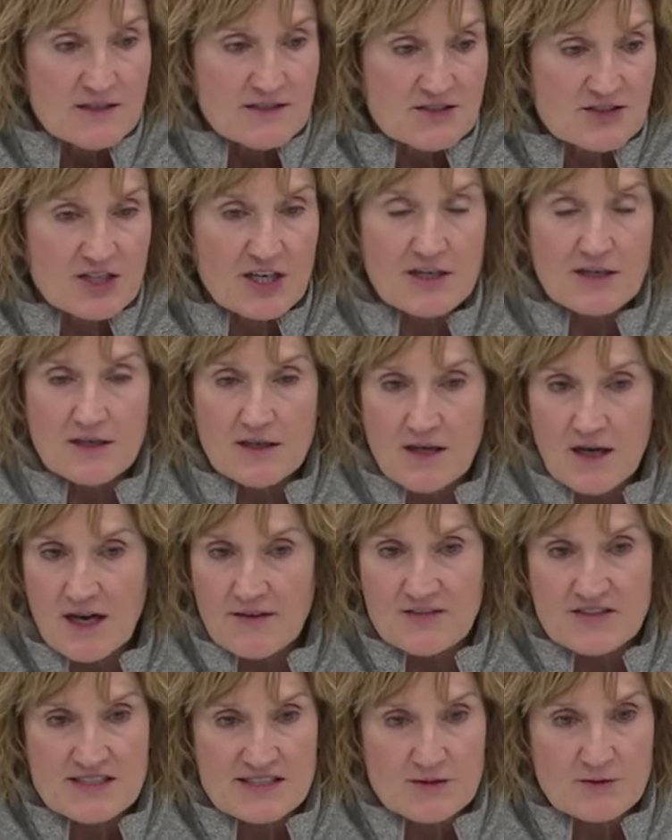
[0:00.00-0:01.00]
Jenna,
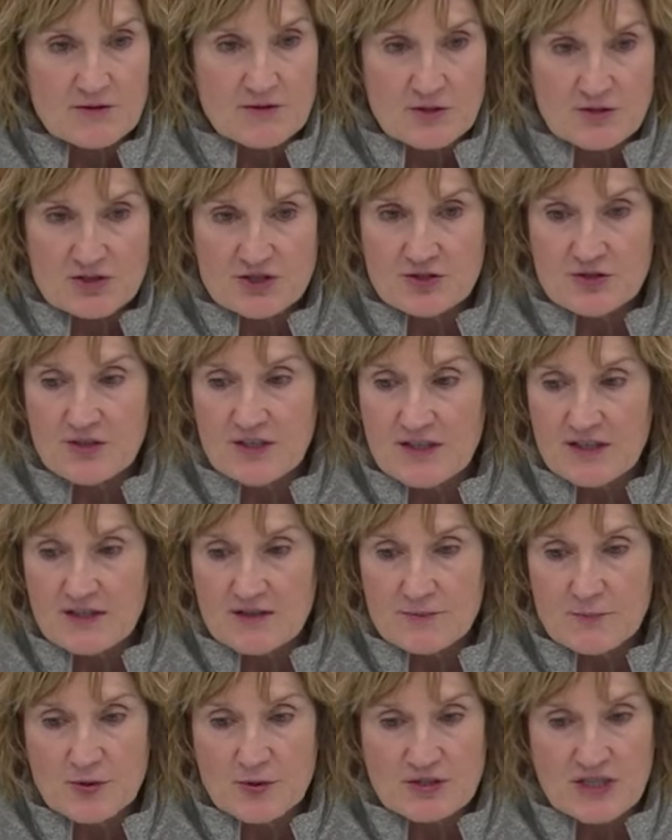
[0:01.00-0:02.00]
obviously, with her shooting
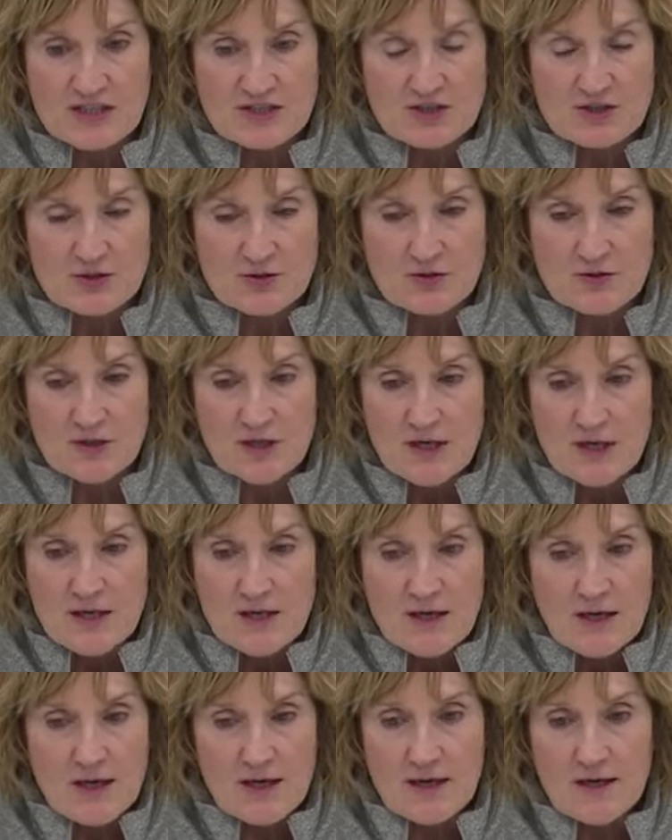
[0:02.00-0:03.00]
potential.
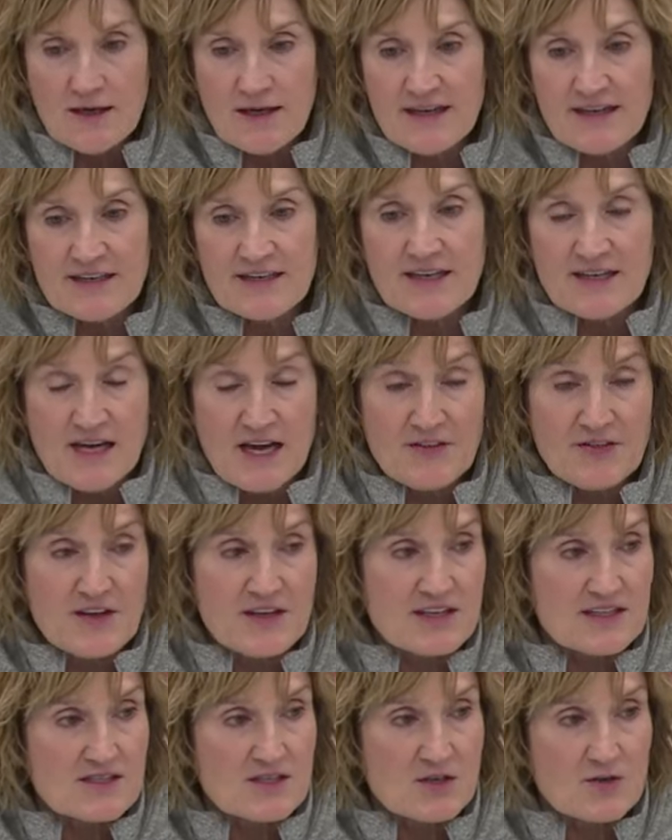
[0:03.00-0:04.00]
Uh, and yeah, I
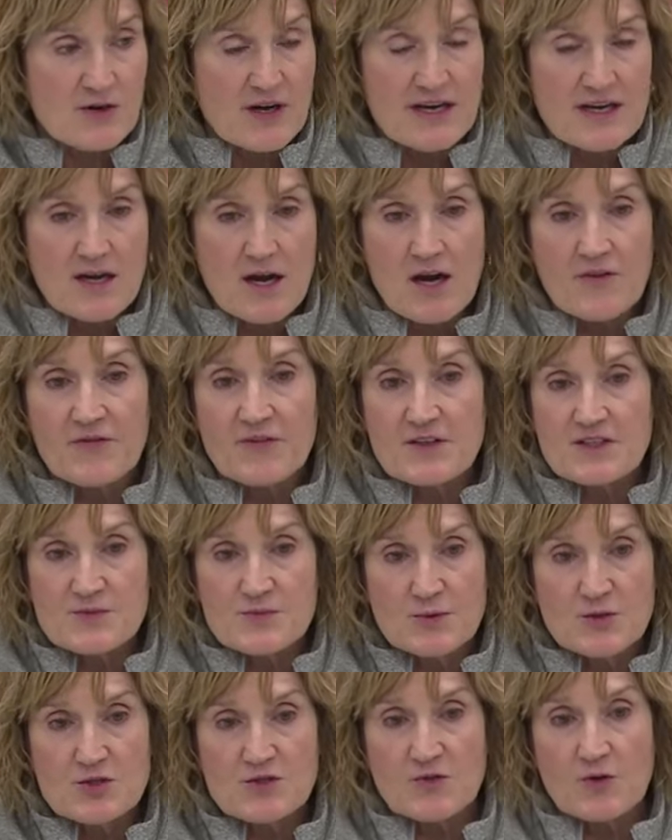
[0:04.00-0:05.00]
think it's a great confidence
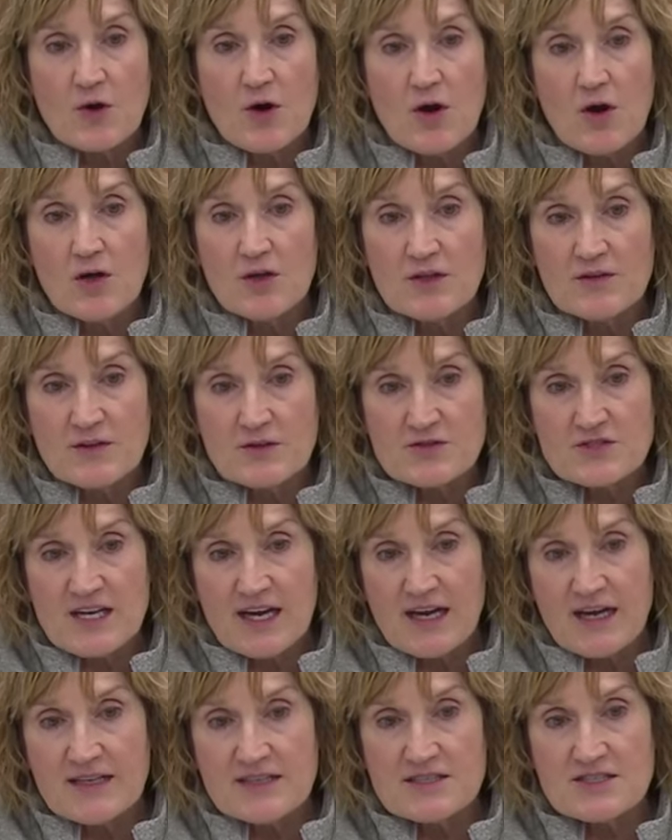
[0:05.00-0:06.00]
boost for all of those
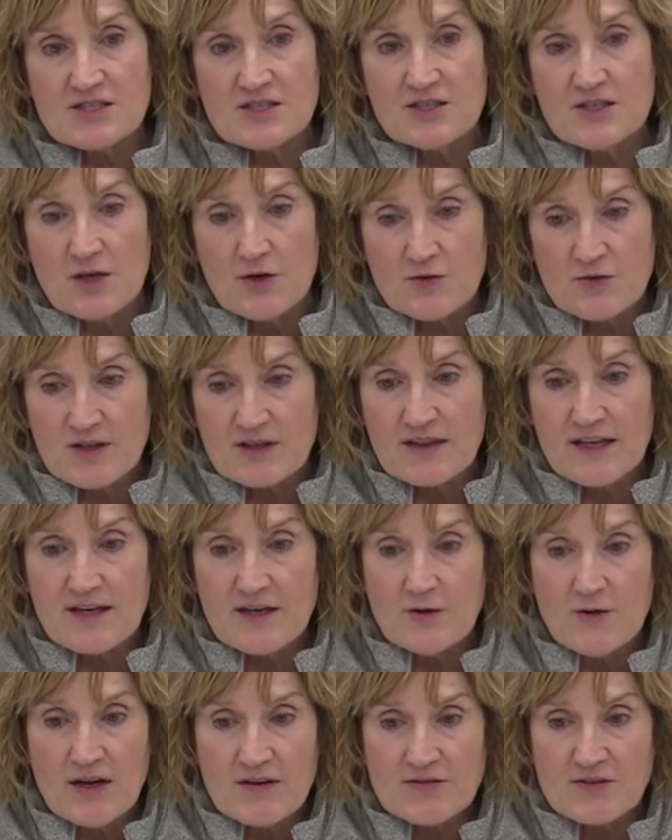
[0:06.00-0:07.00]
guys to know that they
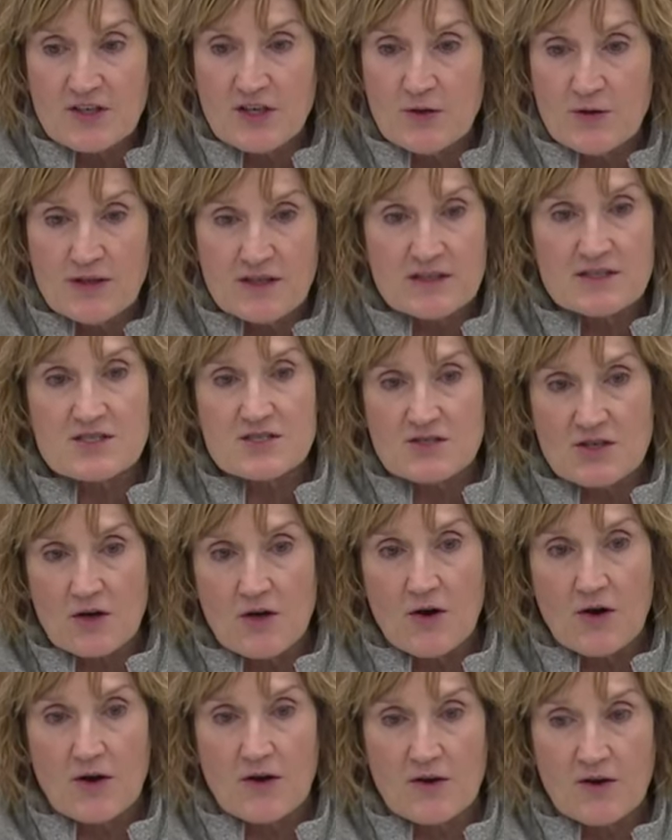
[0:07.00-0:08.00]
don't have to go in and
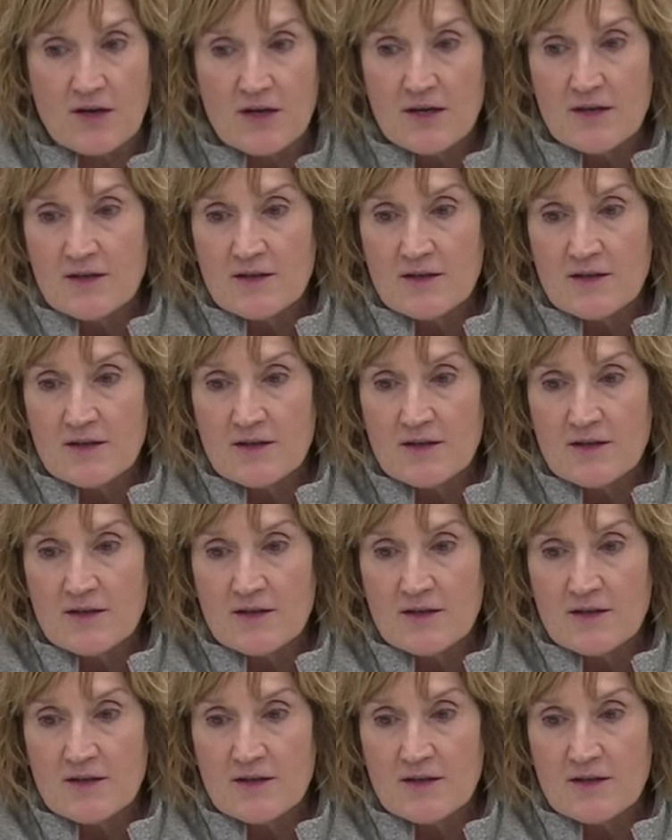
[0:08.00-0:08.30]
star.